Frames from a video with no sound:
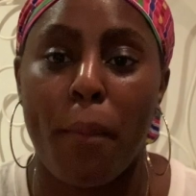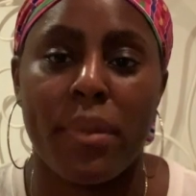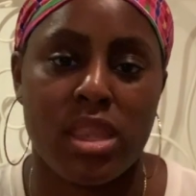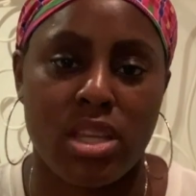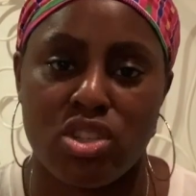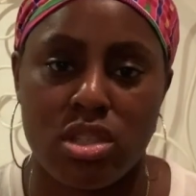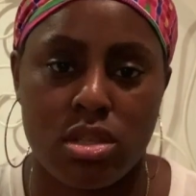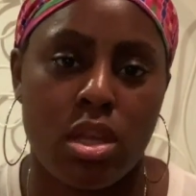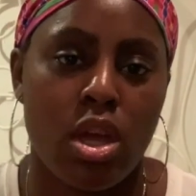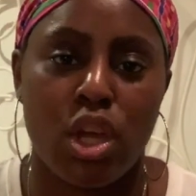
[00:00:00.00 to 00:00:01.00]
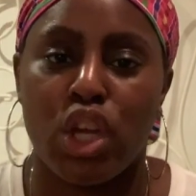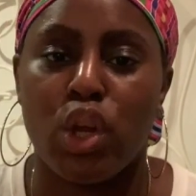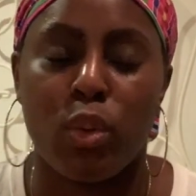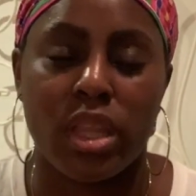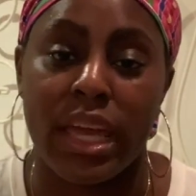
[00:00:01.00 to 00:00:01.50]
But that's just, you know,
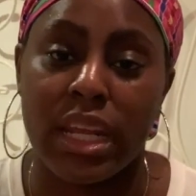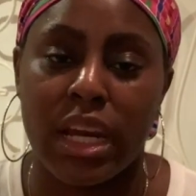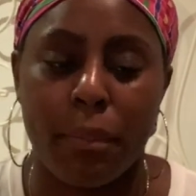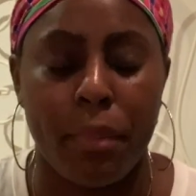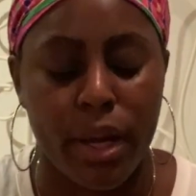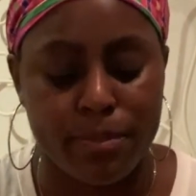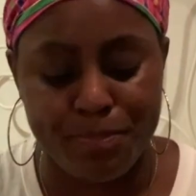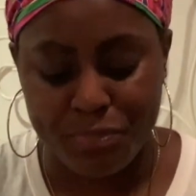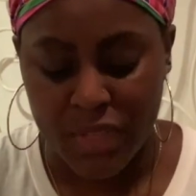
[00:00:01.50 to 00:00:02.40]
with any lip balm.